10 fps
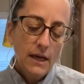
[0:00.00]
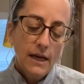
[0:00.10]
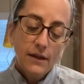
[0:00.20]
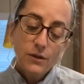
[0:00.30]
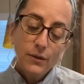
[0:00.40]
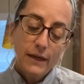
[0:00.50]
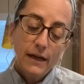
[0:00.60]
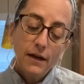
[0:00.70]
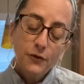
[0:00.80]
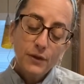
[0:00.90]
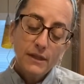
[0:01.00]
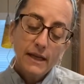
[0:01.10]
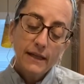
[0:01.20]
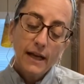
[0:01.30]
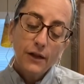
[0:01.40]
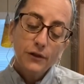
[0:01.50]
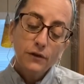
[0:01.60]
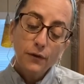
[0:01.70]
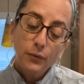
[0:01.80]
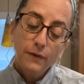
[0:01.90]
It's only got 110 calories for
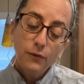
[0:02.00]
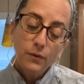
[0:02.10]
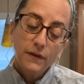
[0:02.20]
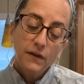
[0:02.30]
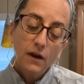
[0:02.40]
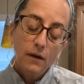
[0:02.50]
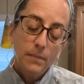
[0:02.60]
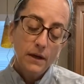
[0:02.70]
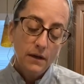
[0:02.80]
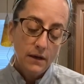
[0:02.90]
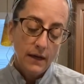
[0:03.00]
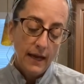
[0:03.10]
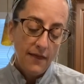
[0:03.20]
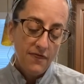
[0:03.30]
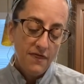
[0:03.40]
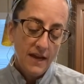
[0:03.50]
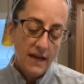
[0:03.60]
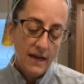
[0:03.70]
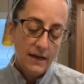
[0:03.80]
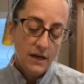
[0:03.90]
3/4 cup. And
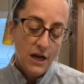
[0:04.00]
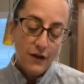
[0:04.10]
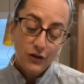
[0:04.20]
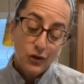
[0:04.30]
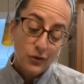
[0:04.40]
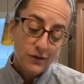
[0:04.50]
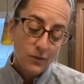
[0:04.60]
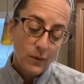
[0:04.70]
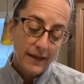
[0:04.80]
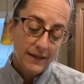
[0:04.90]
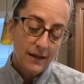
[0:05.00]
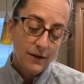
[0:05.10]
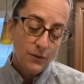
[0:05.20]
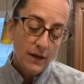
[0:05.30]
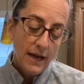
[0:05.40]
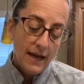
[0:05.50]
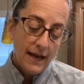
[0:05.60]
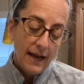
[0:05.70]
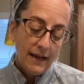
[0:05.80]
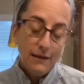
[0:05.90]
then the sugars are wicked low
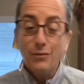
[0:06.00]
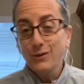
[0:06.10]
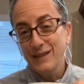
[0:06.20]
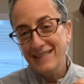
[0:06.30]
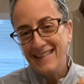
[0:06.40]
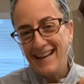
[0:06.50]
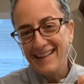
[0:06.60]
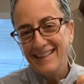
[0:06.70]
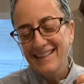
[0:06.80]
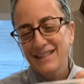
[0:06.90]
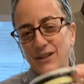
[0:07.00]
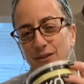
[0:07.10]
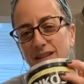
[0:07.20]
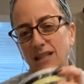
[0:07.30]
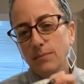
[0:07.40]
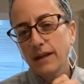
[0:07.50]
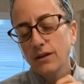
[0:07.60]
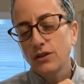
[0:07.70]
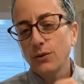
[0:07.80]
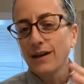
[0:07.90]
and the protein's high. So this is my
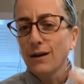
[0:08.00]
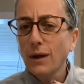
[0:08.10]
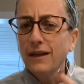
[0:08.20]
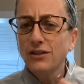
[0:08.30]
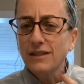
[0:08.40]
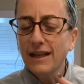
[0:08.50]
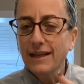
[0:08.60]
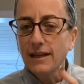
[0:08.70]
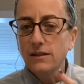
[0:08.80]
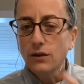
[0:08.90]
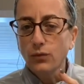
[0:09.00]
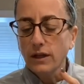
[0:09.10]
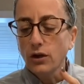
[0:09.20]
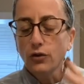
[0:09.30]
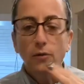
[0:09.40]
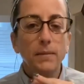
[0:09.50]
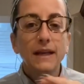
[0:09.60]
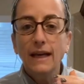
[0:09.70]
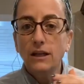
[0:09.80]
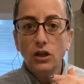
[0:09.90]
go-to and I just like it. It's a Greek yogurt. But
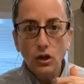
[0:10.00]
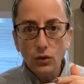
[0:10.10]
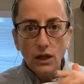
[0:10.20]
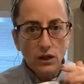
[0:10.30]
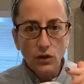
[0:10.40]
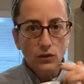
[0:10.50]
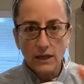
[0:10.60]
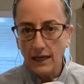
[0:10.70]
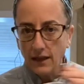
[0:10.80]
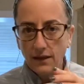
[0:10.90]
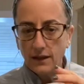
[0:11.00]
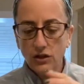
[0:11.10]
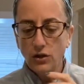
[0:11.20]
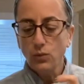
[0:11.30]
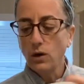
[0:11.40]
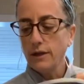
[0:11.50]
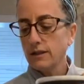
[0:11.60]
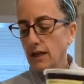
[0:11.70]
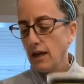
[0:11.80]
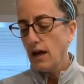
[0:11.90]
again, you can use anything that you want.
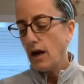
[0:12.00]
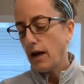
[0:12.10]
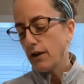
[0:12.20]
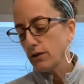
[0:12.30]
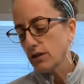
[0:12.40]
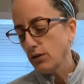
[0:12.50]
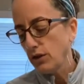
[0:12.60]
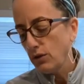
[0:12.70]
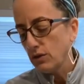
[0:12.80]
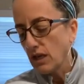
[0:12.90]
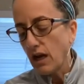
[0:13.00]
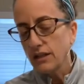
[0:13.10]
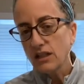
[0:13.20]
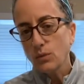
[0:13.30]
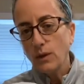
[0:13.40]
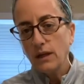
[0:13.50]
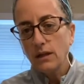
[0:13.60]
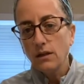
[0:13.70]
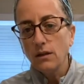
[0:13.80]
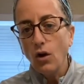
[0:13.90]
I also use
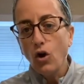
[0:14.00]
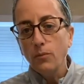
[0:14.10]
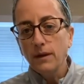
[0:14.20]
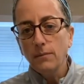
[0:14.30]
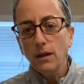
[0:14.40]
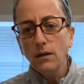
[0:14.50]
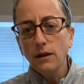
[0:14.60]
unsweetened almond milk.